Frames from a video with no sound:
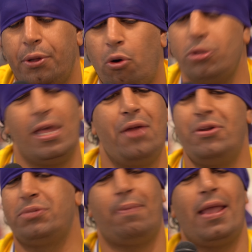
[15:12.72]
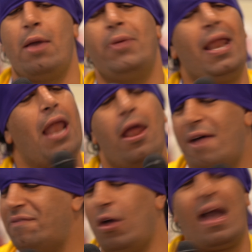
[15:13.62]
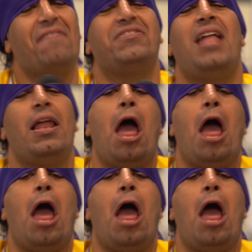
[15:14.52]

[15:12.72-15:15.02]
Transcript: all the areas, bro, yeah, we don't know enough. Like, half of us don't